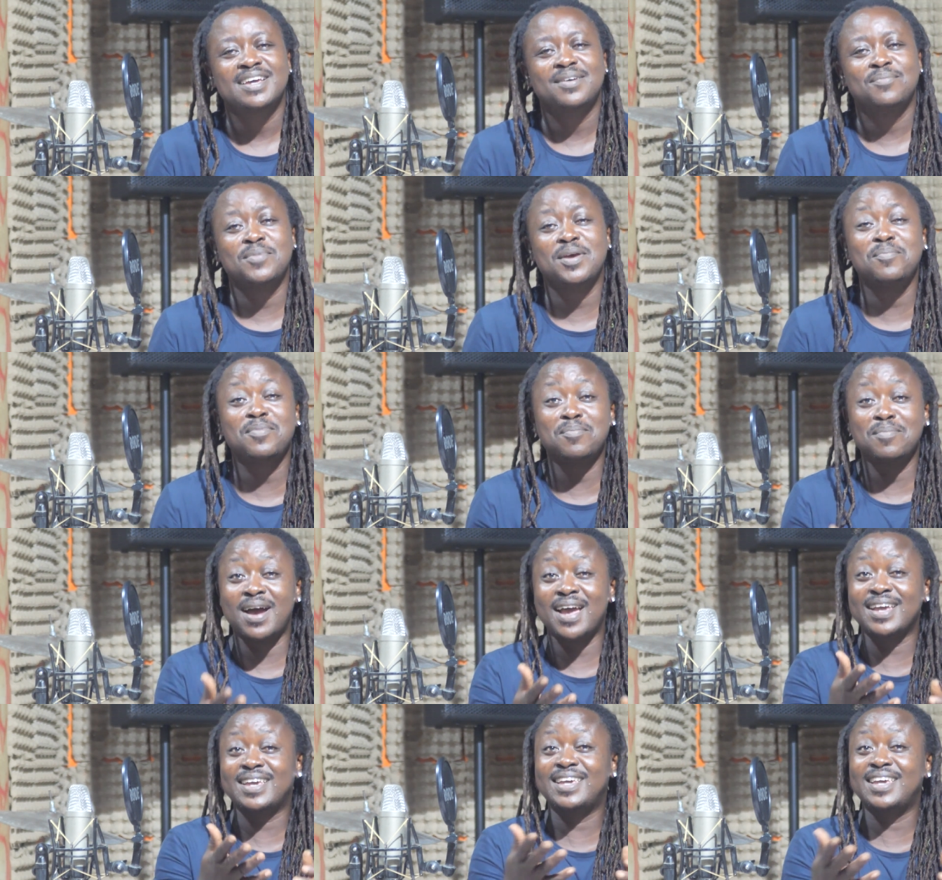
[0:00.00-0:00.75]
maybe
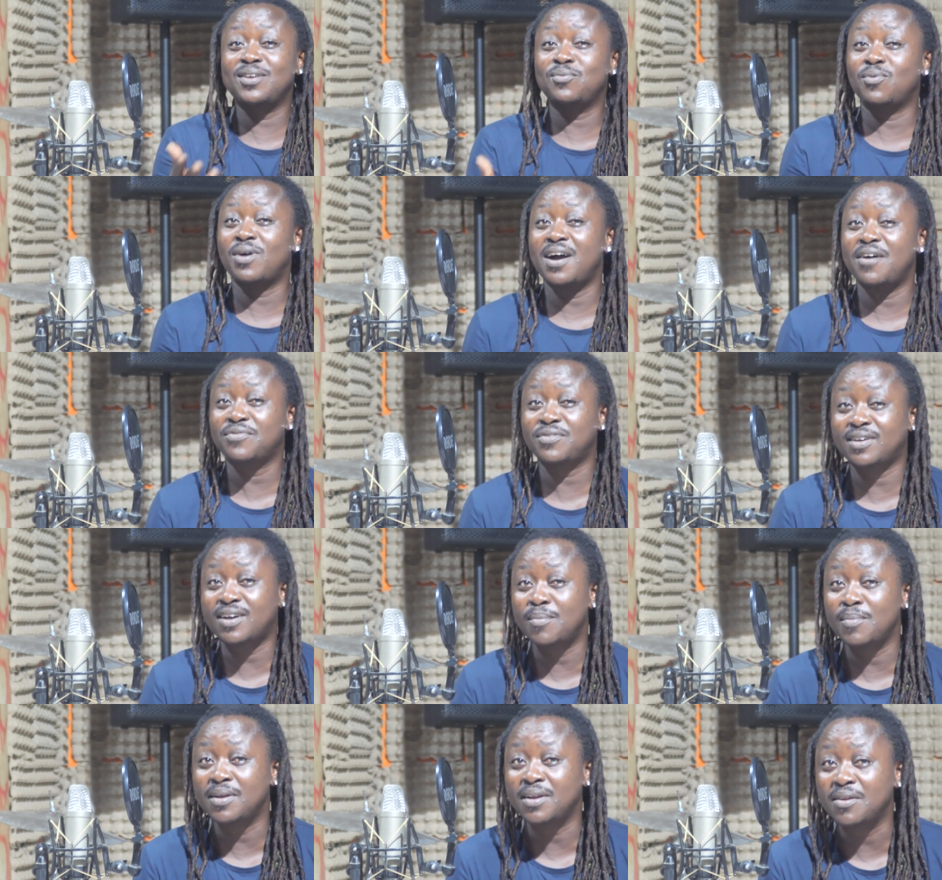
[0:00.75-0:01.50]
my kid will have
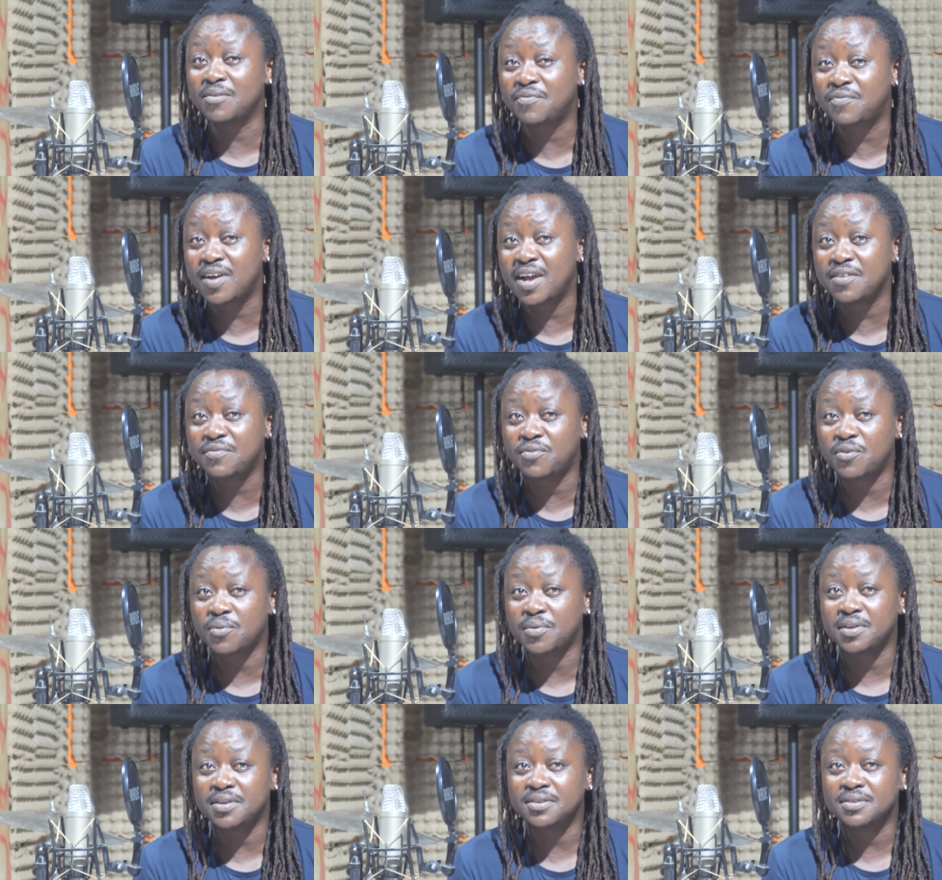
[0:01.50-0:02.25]
to come and then fight
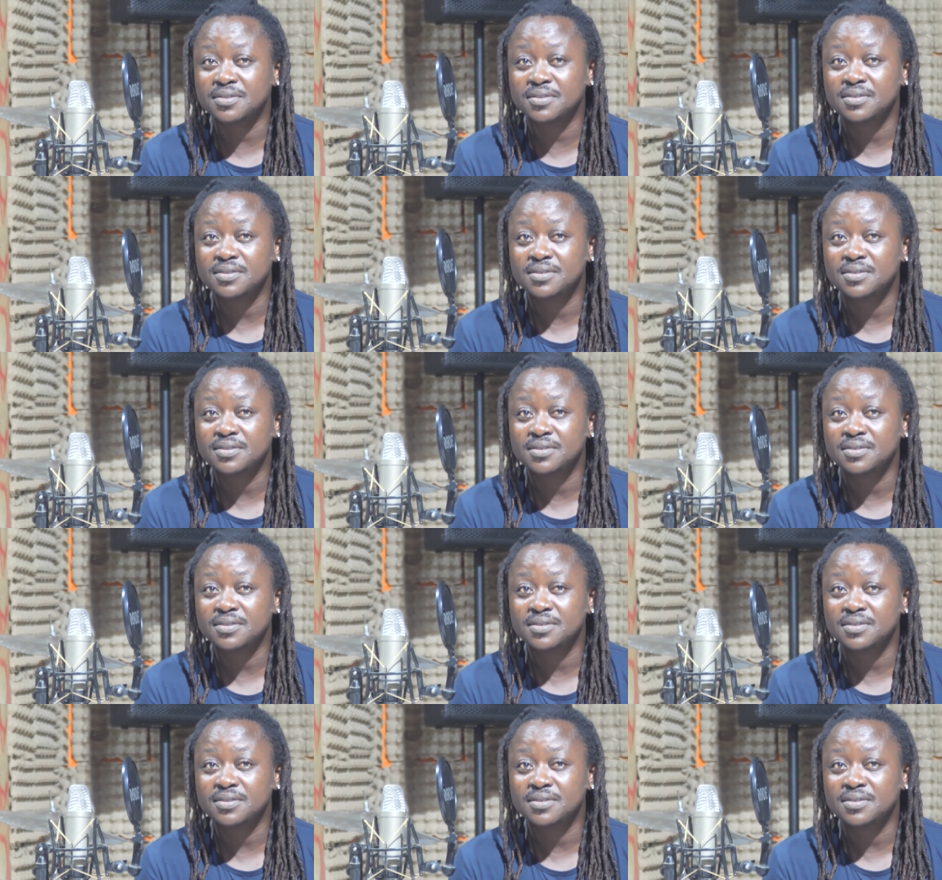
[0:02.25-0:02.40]
for it